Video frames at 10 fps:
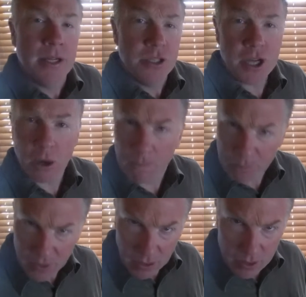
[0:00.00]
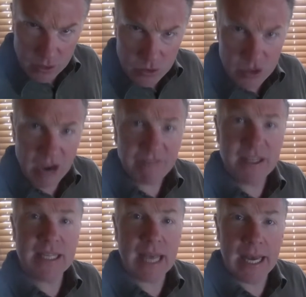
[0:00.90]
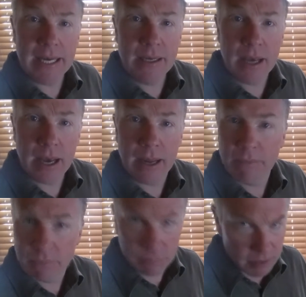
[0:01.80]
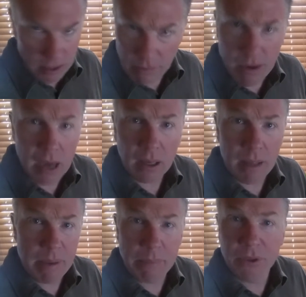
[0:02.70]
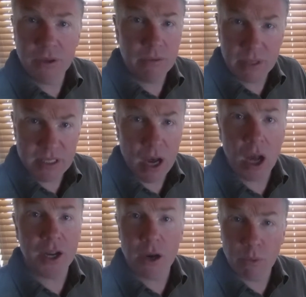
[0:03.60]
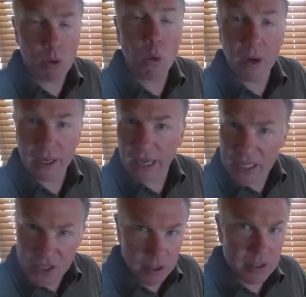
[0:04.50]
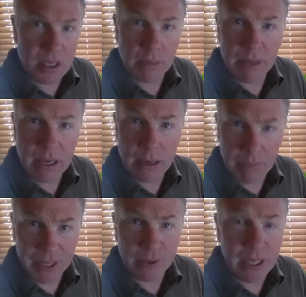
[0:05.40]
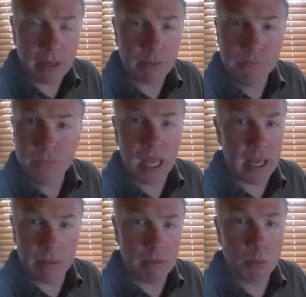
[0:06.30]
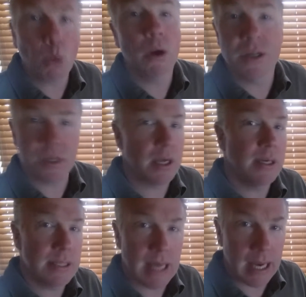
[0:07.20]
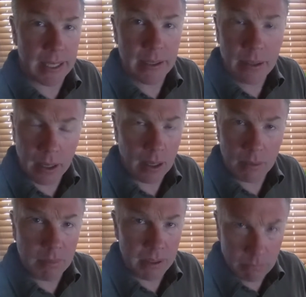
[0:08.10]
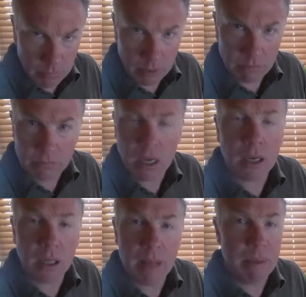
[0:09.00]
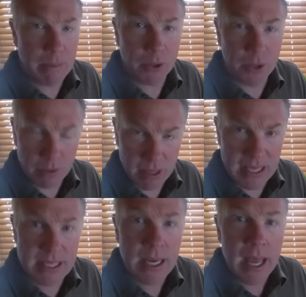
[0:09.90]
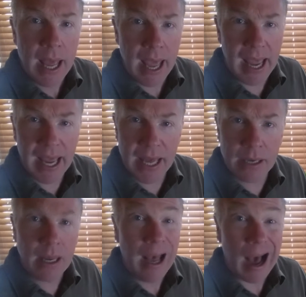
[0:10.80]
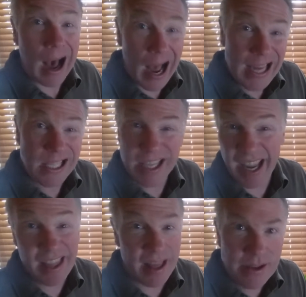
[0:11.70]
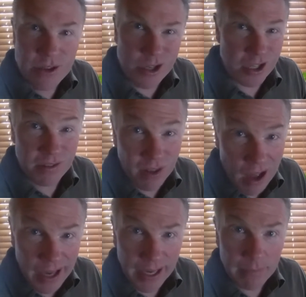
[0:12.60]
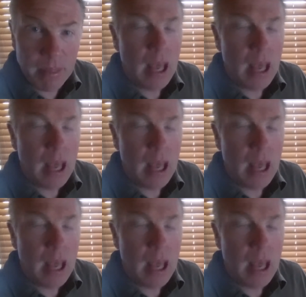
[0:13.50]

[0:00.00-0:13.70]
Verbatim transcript: So Jeff decided, uh, you know, not going to let people do this audio recording next year. It's going to be a, a, bigger deal, and the board is going to decide. Uh, but they're not going to let people do this. And I say that's just fine.